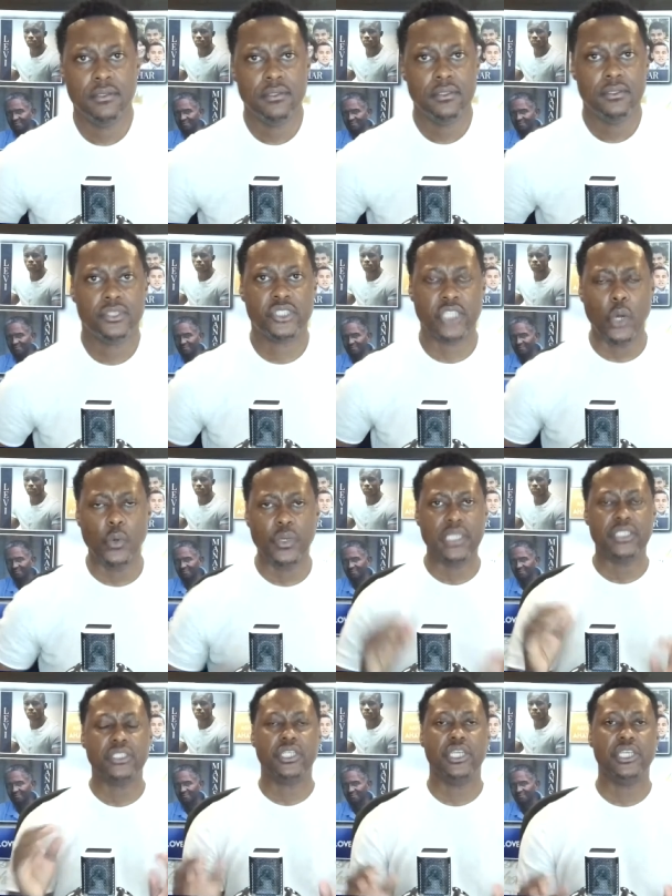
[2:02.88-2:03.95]
sown
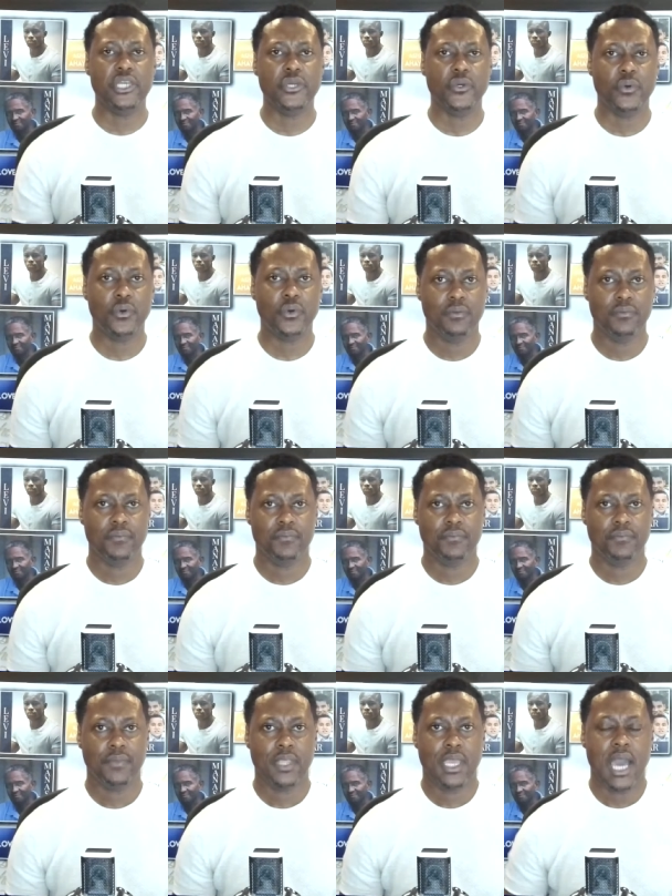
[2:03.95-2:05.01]
into you
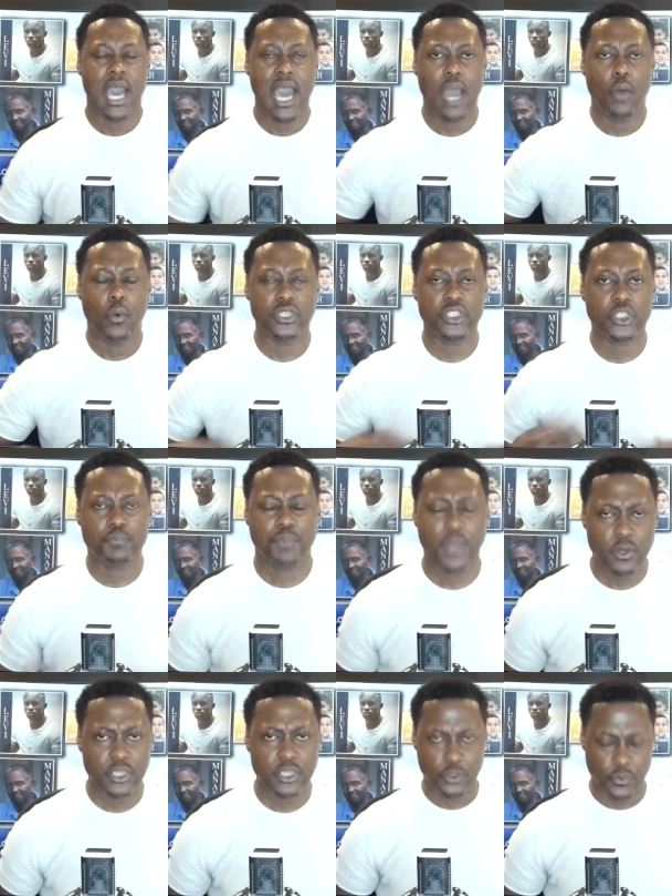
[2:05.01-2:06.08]
our
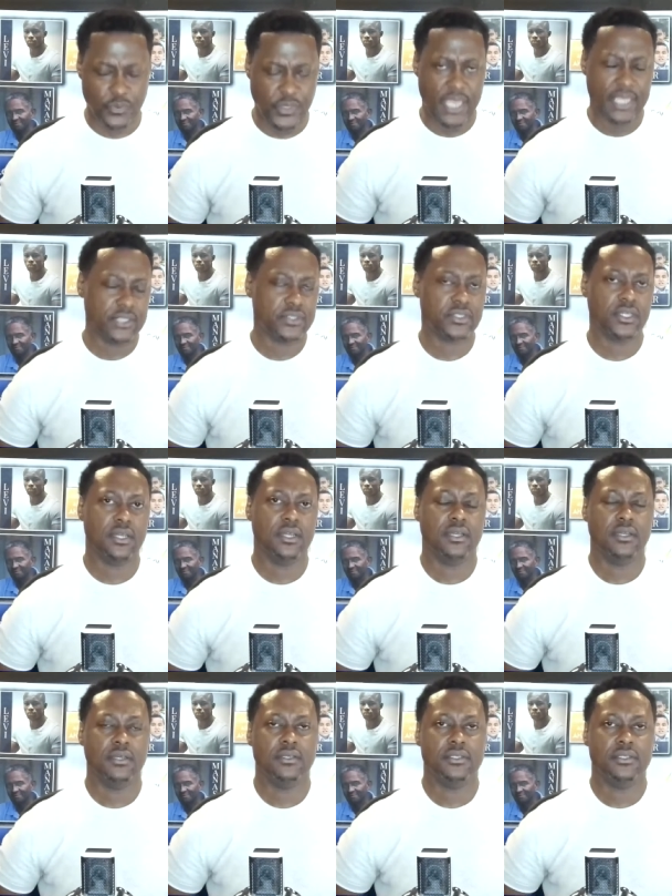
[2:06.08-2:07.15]
spiritual things,
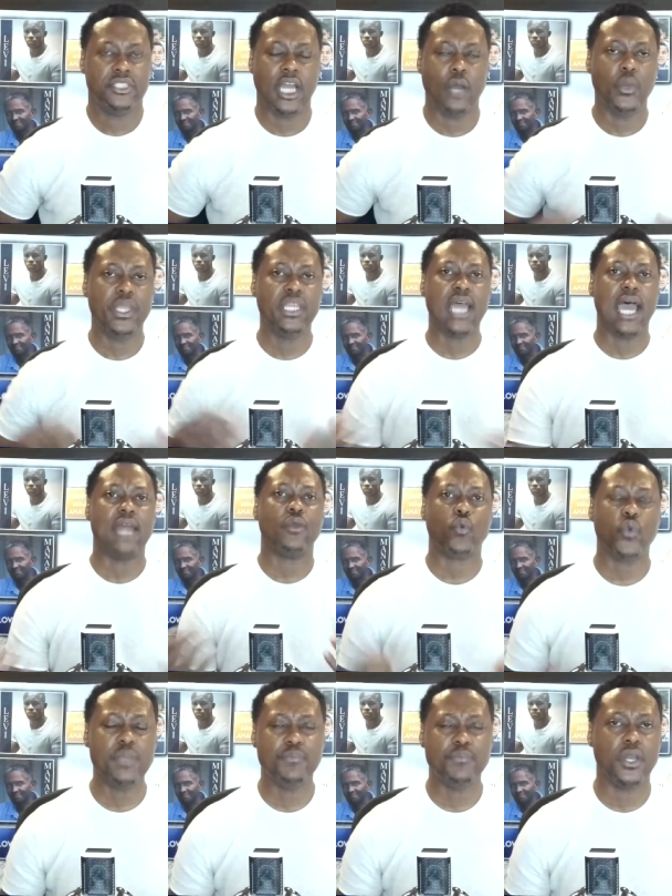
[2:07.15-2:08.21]
shall we not
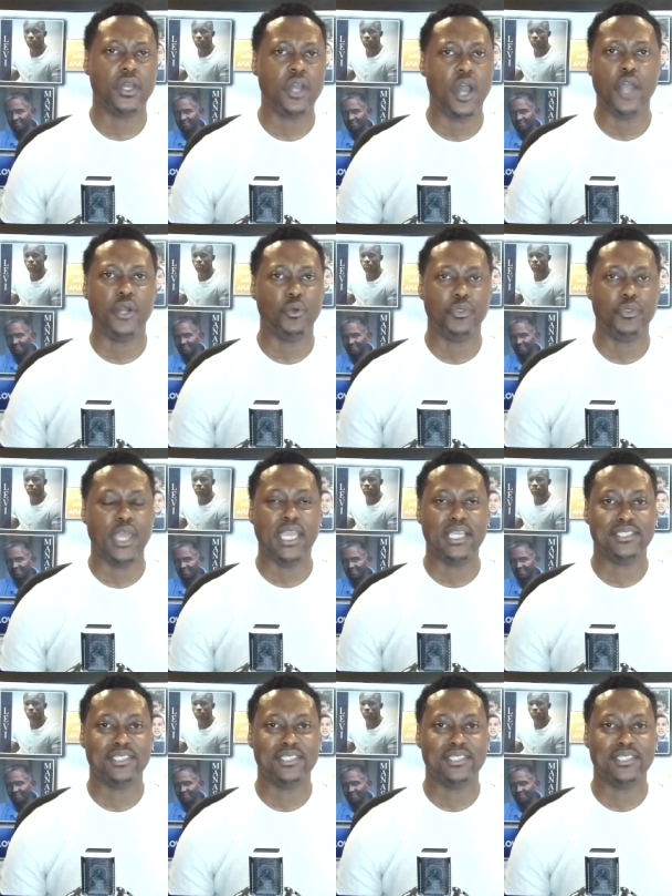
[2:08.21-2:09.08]
reap your carnal things?